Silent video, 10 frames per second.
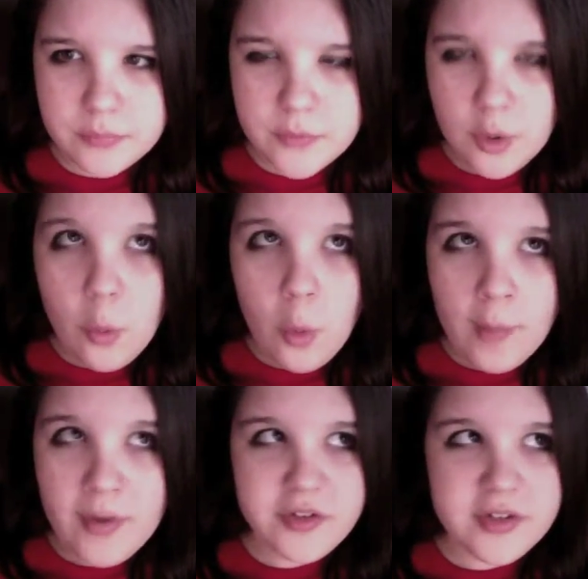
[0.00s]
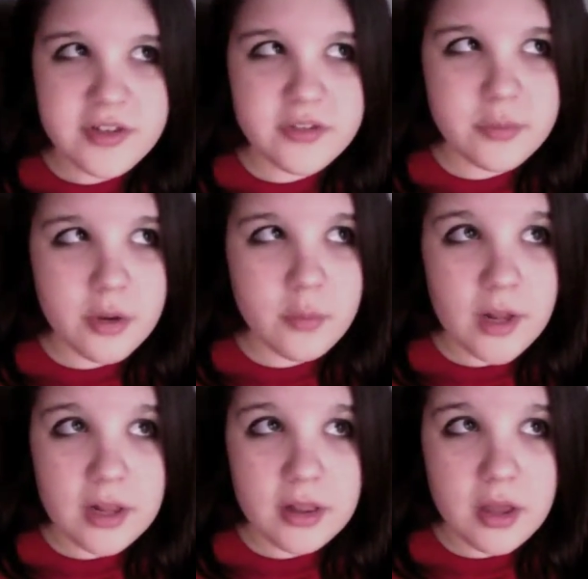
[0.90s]
Why am I doing this one?
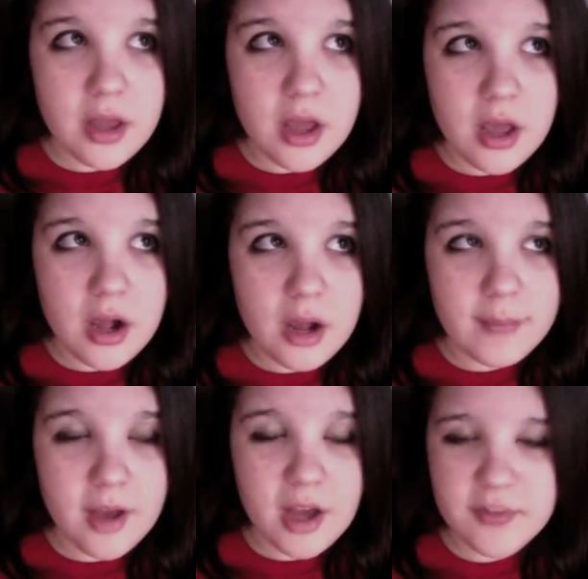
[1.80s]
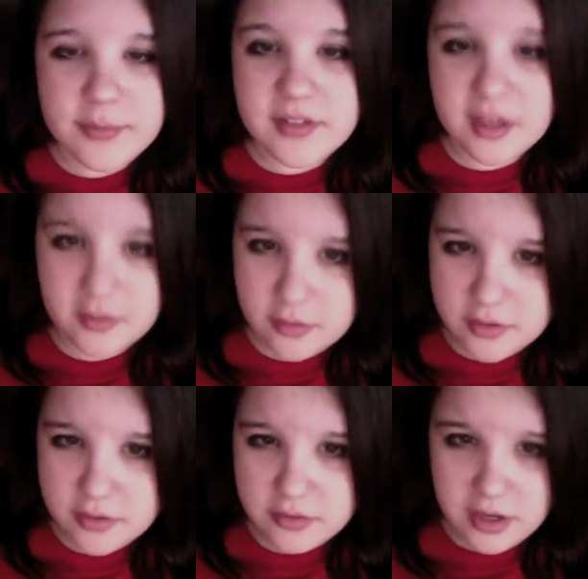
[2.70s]
Well, I'm kind of obsessed with
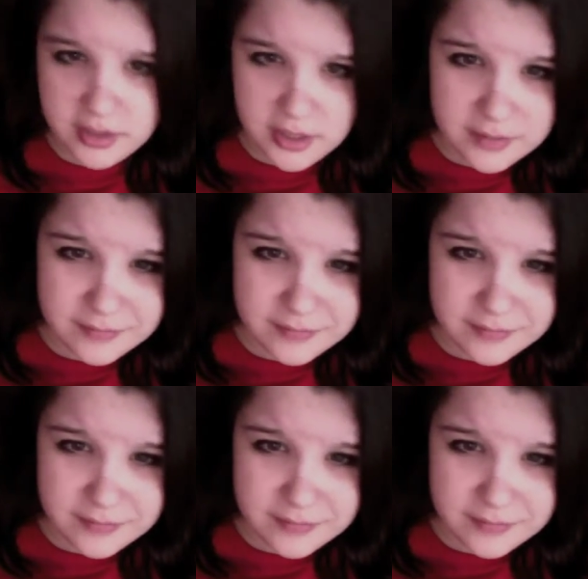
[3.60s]
Australia.